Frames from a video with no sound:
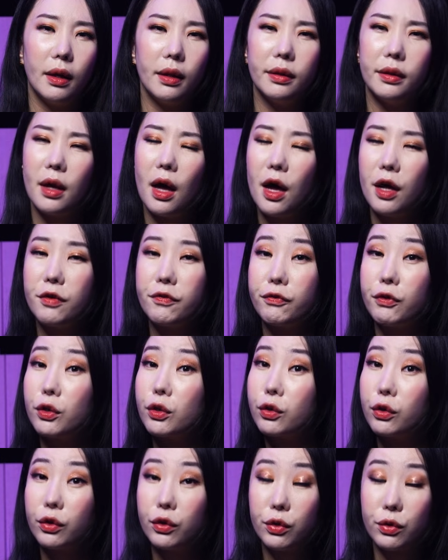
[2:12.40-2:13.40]
The hunt for
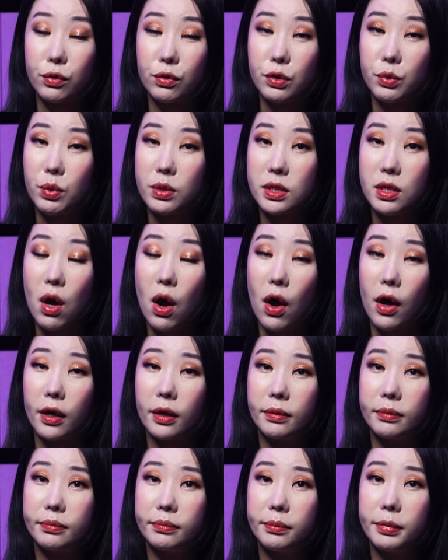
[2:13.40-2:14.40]
clues was
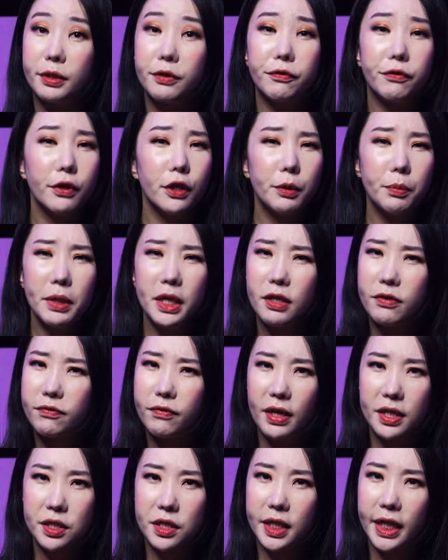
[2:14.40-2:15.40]
on, but the Philippine
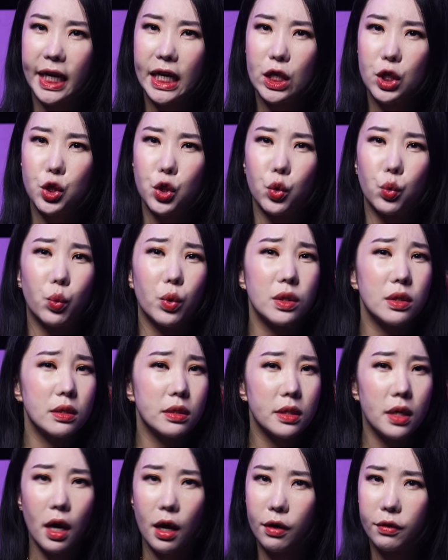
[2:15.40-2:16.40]
investigation was
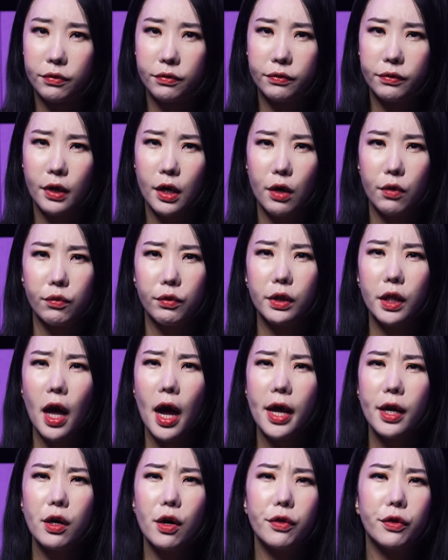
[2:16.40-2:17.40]
tough,
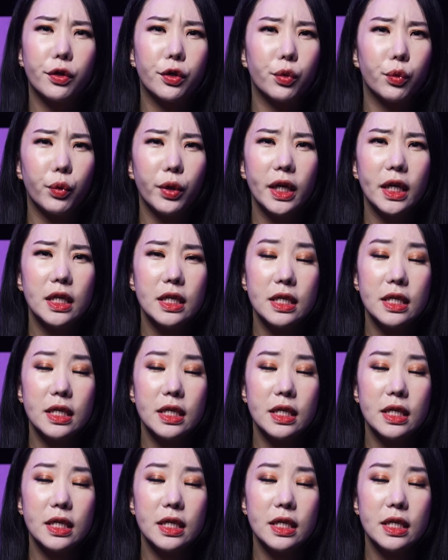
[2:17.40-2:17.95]
relying on the Korean